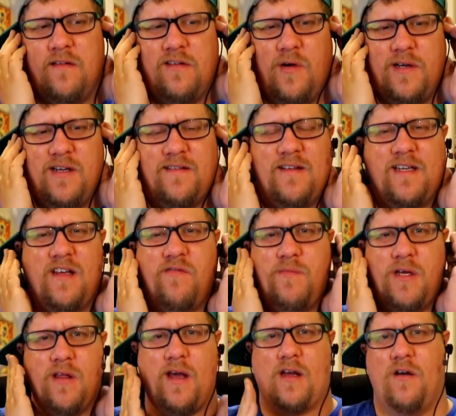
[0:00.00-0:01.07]
So it doesn't give
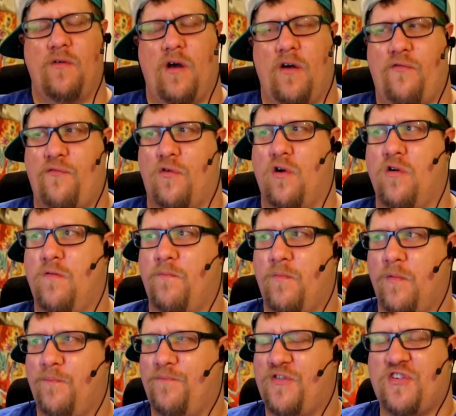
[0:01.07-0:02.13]
me like a
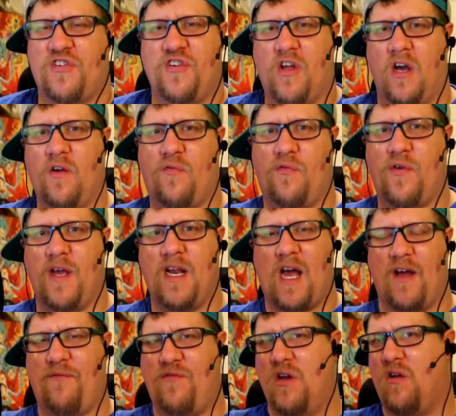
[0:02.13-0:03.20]
firm, snug
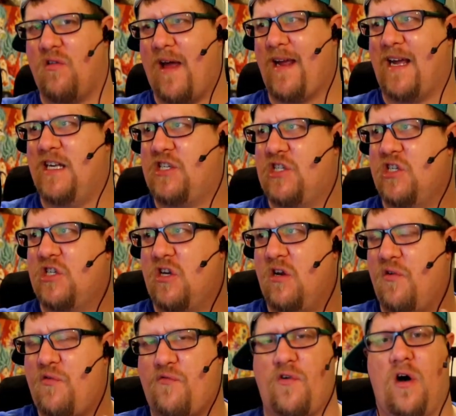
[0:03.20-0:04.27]
fit. I feel like it's just
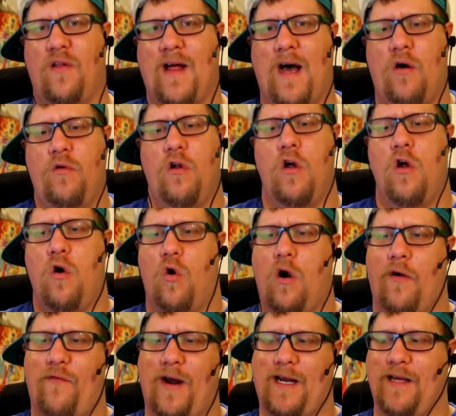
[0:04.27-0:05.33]
gonna fall out,
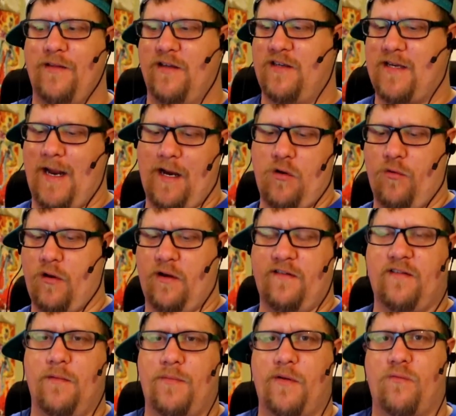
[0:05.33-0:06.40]
or if I get this tangled
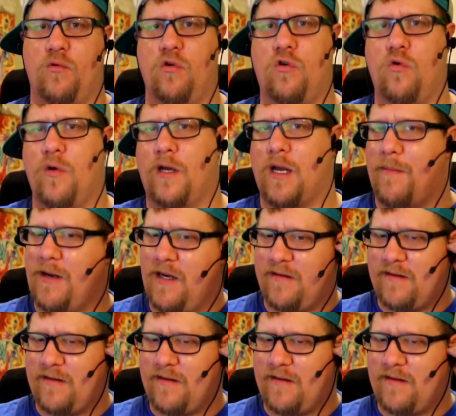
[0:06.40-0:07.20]
on something real quick,